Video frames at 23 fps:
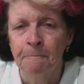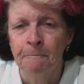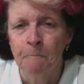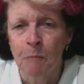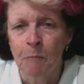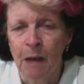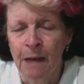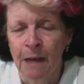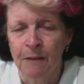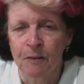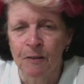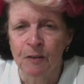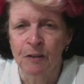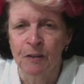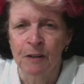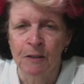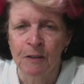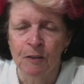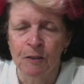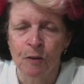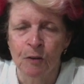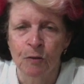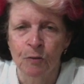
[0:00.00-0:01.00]
as I said,
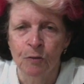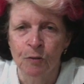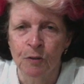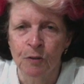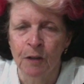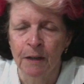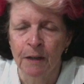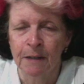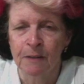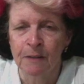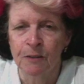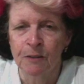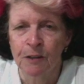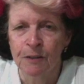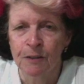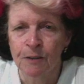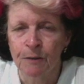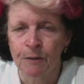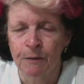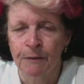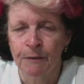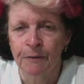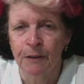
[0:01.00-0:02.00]
so it looks like it's just a
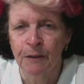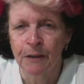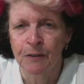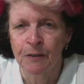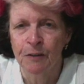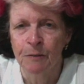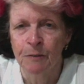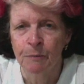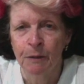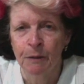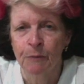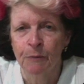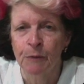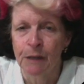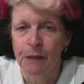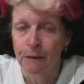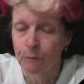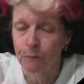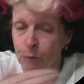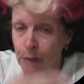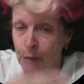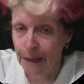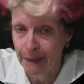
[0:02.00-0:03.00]
reflection, but
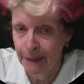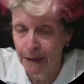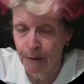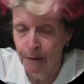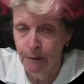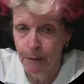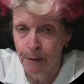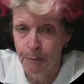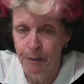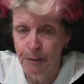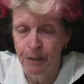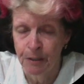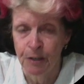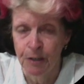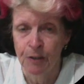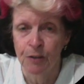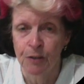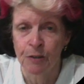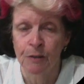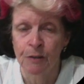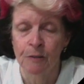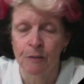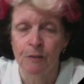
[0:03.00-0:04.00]
we'll get that
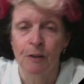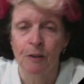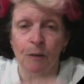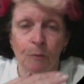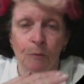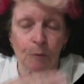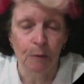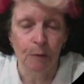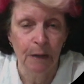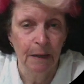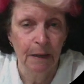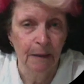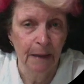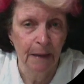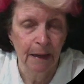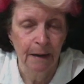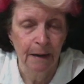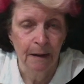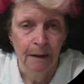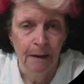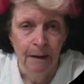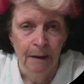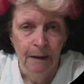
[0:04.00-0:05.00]
repetition, so we'll get that
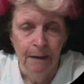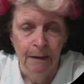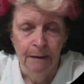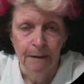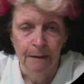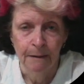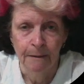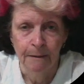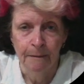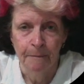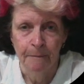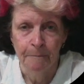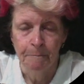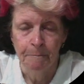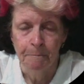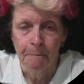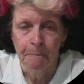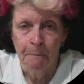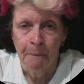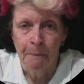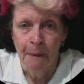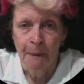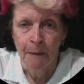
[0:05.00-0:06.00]

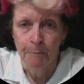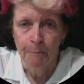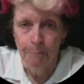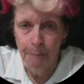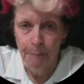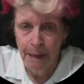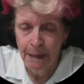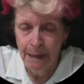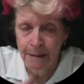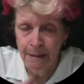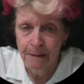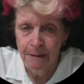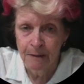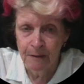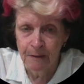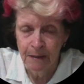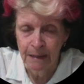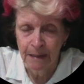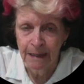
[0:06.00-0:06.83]
balance that